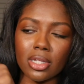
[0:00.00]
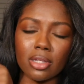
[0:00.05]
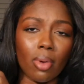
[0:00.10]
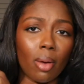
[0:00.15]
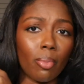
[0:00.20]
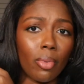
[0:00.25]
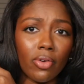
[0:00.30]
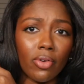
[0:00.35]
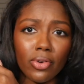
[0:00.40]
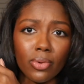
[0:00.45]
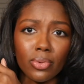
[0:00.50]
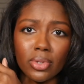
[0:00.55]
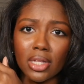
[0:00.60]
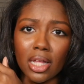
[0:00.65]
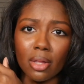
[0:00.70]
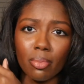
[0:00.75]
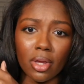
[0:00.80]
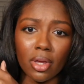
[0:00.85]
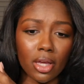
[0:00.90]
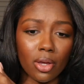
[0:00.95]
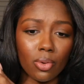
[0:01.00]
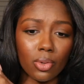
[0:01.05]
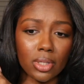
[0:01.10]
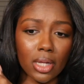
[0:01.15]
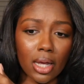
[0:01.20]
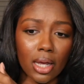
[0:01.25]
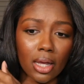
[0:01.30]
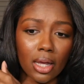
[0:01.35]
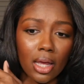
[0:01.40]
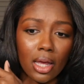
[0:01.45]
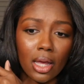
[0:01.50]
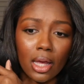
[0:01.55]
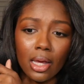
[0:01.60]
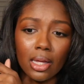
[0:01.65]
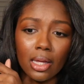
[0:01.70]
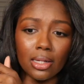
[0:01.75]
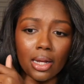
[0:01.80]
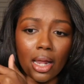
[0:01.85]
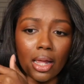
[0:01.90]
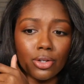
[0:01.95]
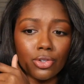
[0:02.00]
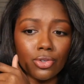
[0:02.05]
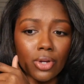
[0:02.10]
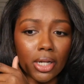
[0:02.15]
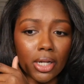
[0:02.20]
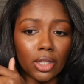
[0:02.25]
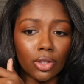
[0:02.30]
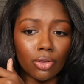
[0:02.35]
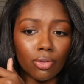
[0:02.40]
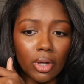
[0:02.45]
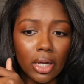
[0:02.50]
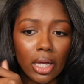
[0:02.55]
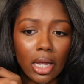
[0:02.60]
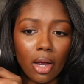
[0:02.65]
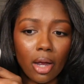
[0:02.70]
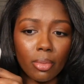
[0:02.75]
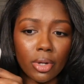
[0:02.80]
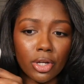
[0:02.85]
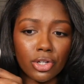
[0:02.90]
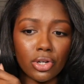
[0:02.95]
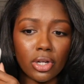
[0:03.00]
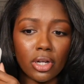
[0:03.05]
Cause my boyfriend was telling me, he was like, now that you got the three cameras,